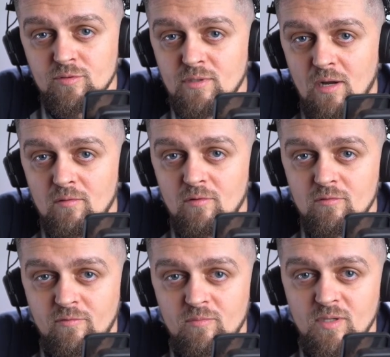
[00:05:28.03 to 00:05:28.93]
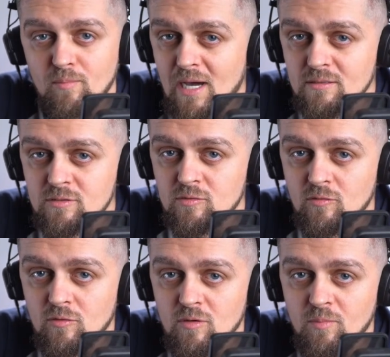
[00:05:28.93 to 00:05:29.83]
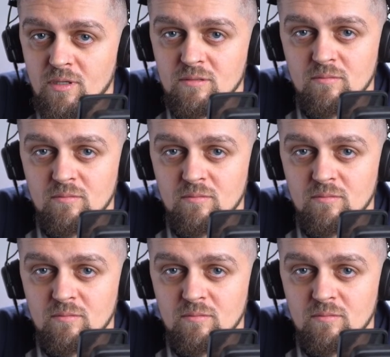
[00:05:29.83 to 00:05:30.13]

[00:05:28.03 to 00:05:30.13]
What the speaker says: to download from the Mac store, but